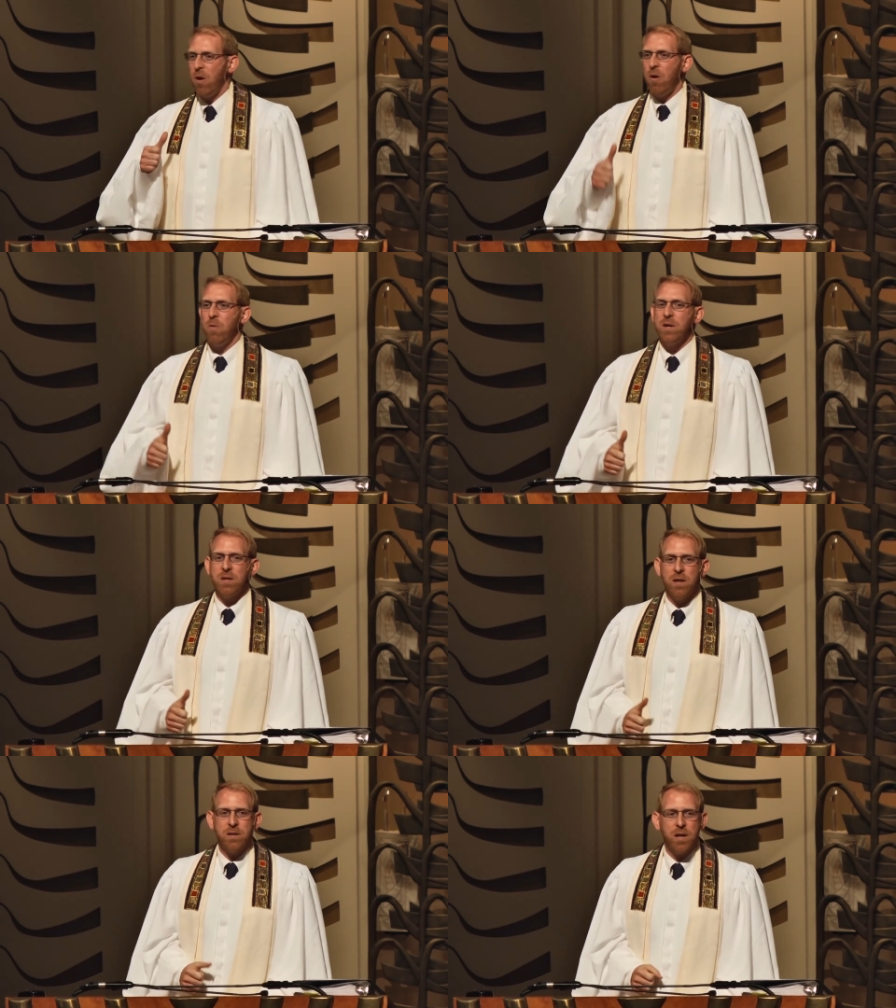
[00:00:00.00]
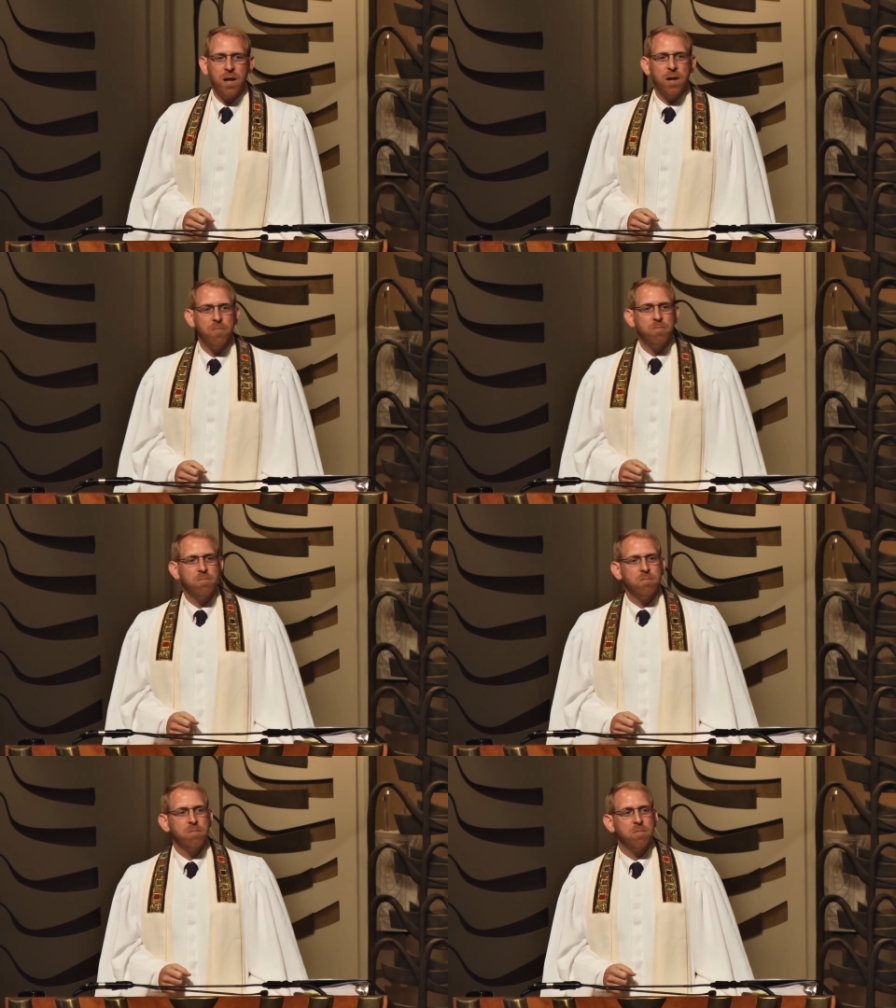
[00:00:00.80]
always on time,
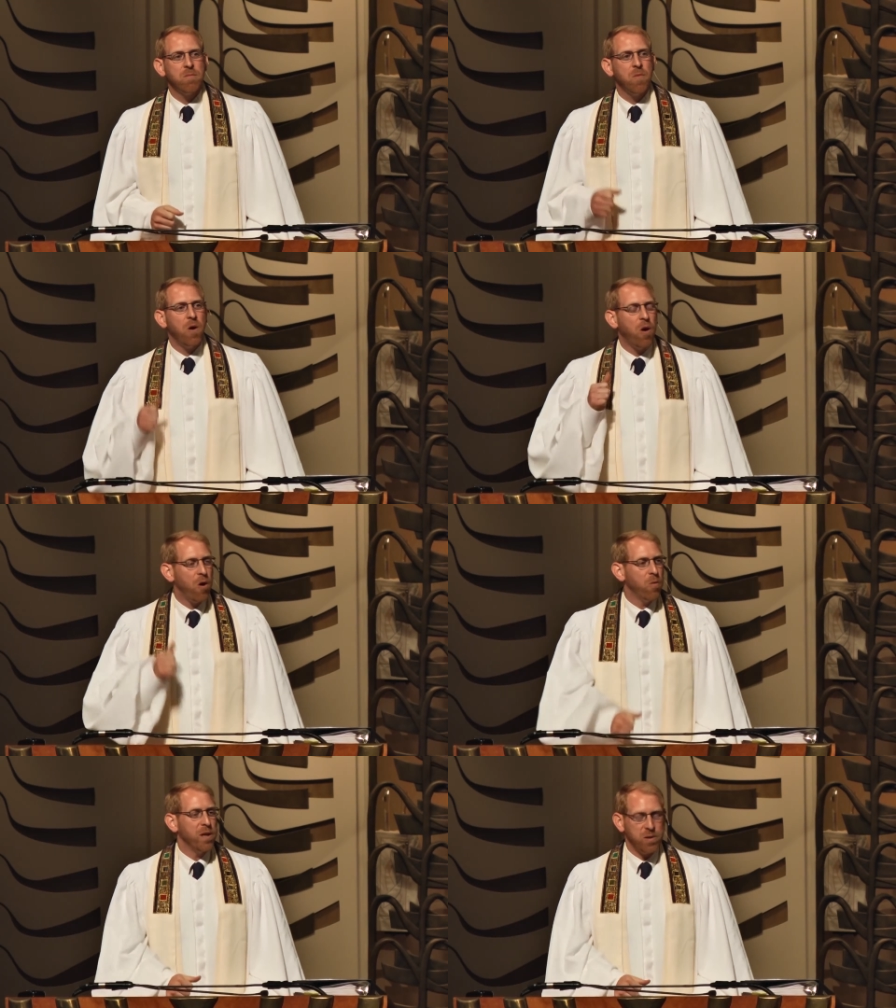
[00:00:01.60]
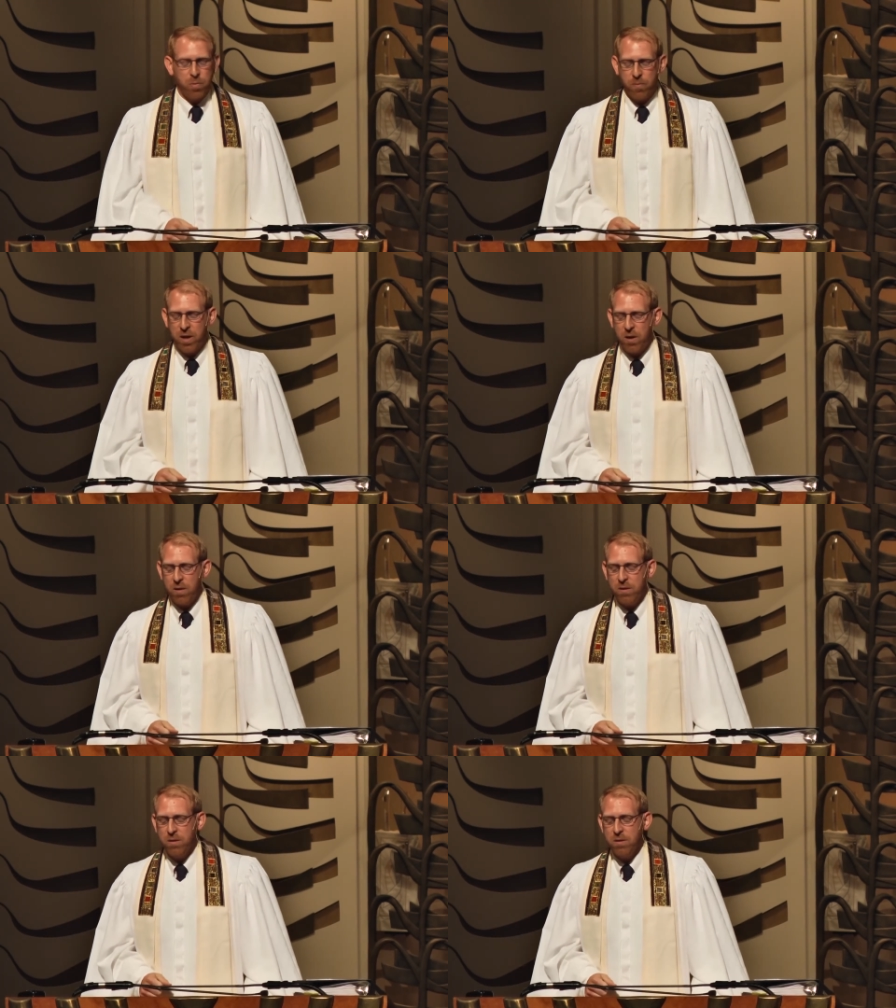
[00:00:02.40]
always prepared,